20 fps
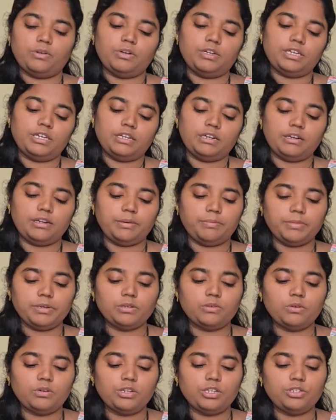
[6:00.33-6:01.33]
only. In
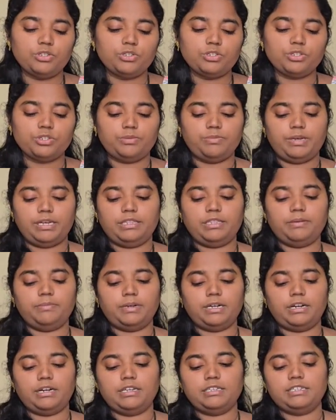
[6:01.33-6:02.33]
limit only you should make them
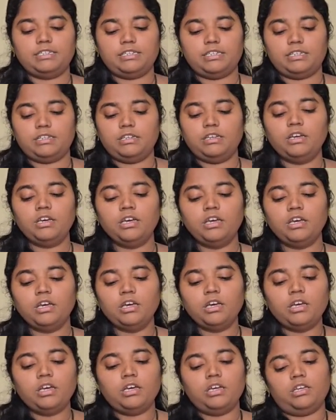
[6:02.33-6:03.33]
understand.
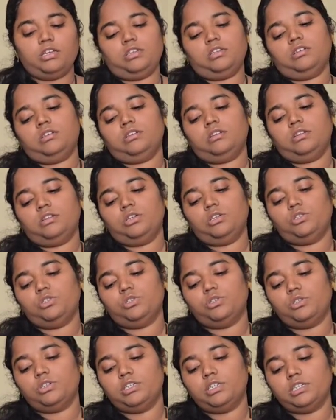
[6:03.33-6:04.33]
You
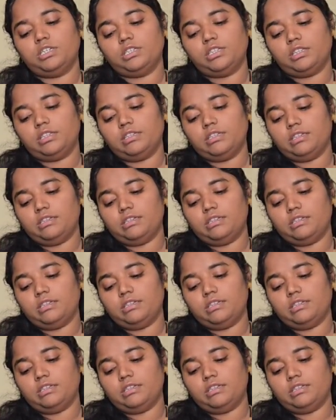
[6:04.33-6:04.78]
should